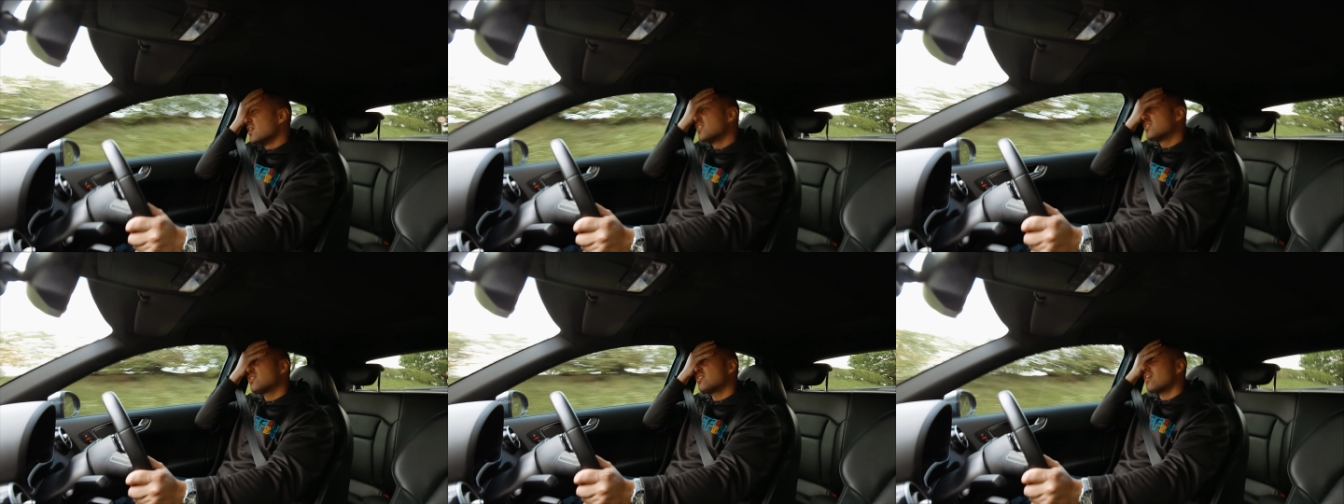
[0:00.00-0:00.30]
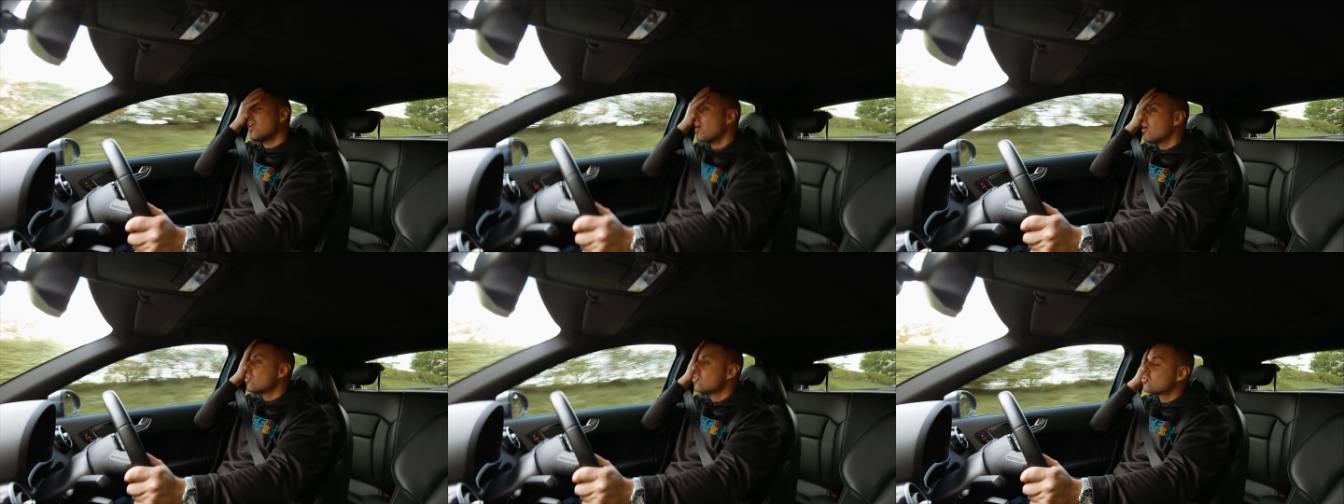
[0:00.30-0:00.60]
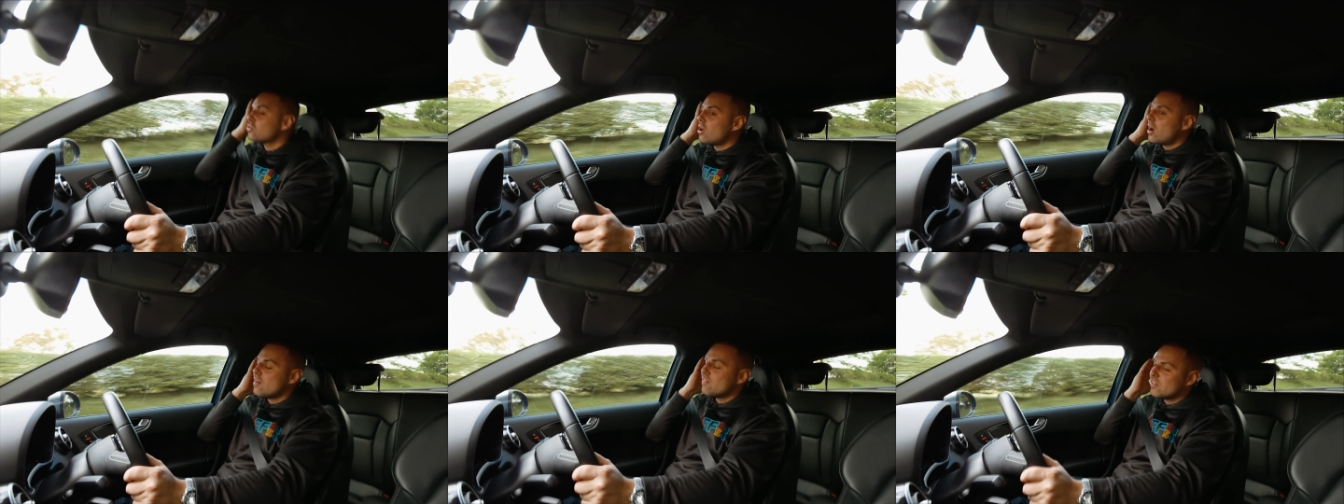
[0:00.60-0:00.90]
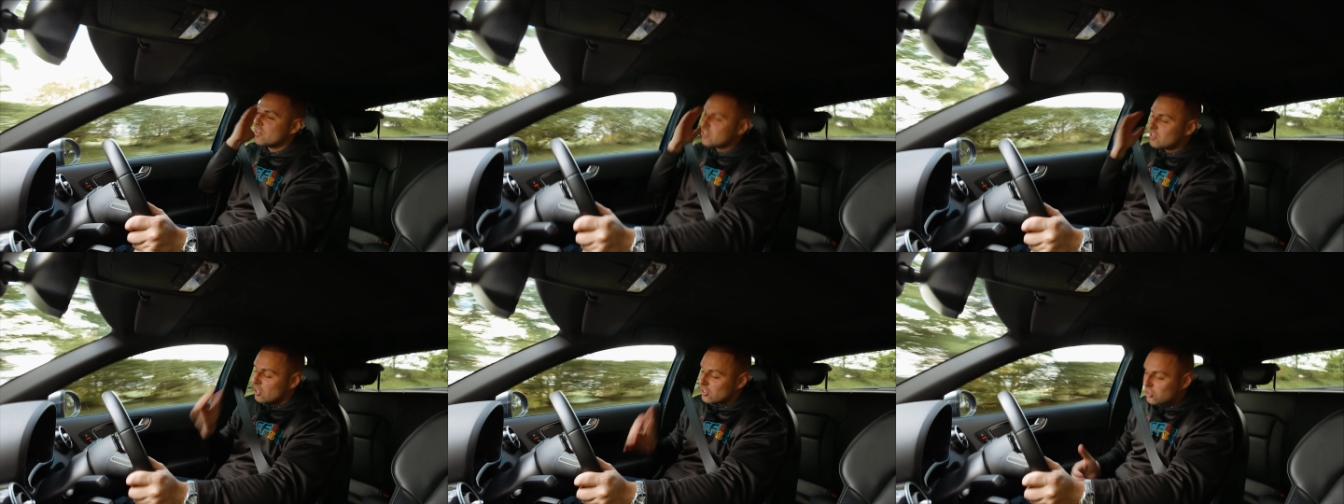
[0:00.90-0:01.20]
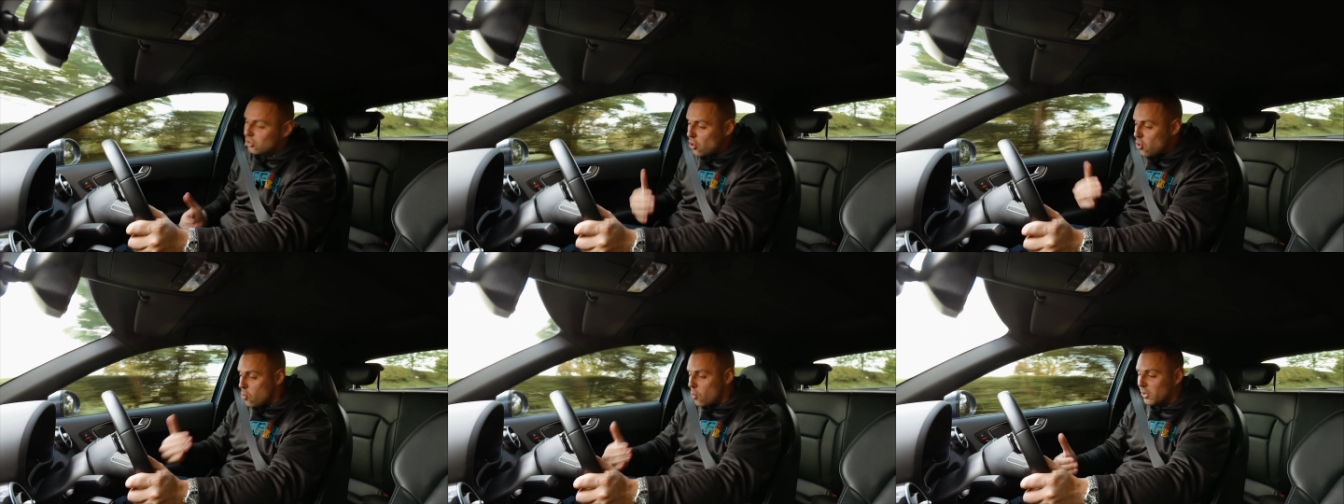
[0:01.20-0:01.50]
slow drivers and I
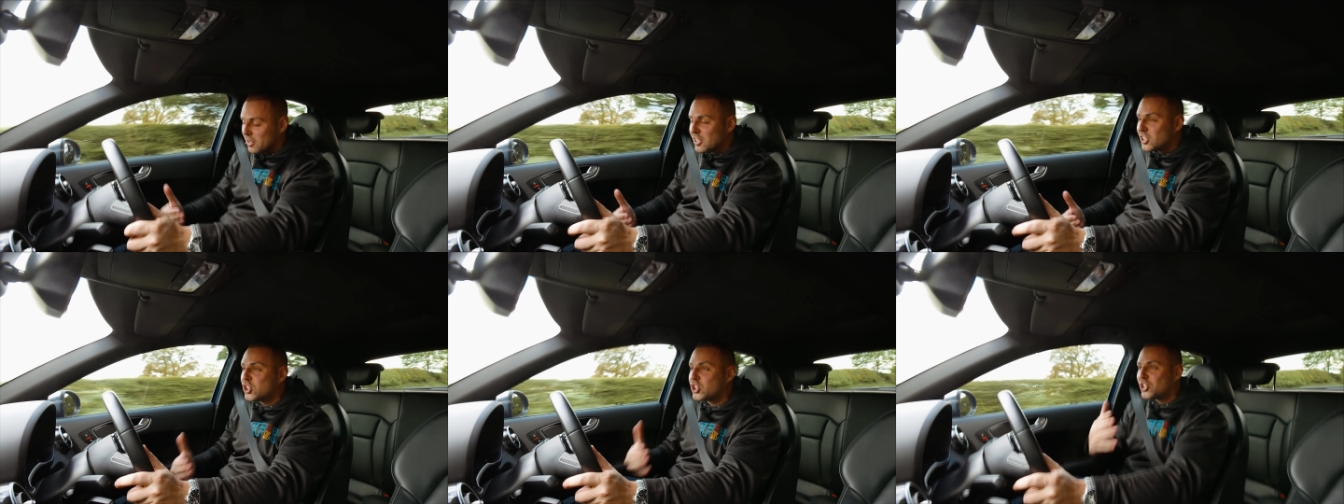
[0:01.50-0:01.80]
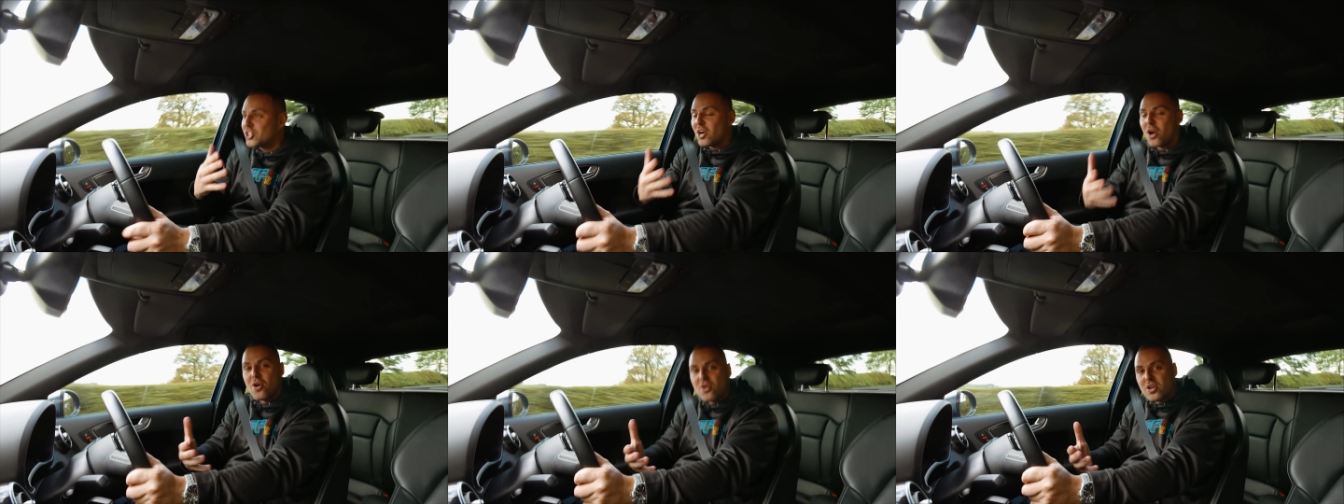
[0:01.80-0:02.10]
do want to show